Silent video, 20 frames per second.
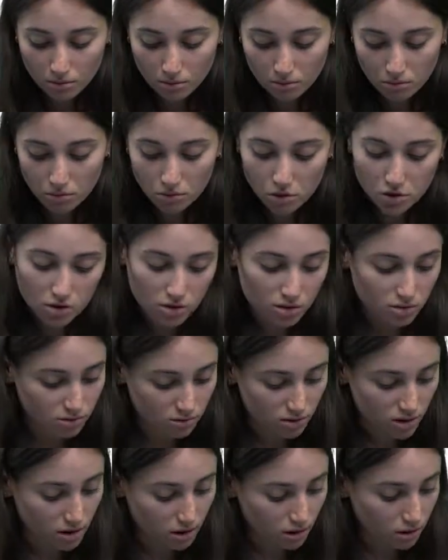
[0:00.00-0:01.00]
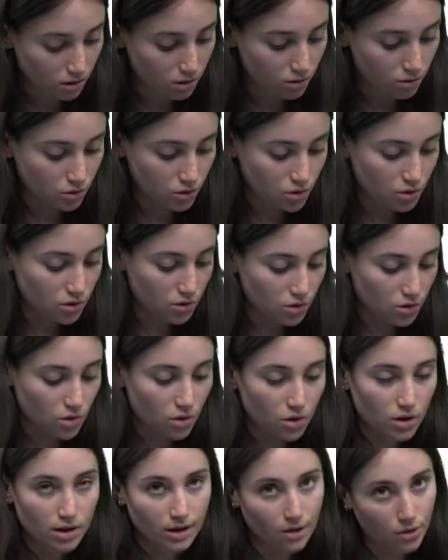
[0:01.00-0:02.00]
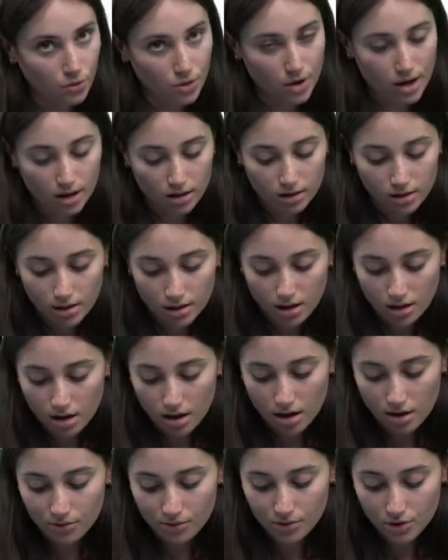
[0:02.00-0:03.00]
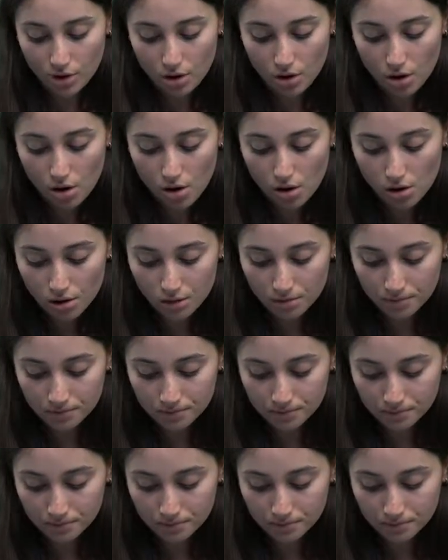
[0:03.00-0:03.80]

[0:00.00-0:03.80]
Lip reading: which is rather used rarely after all.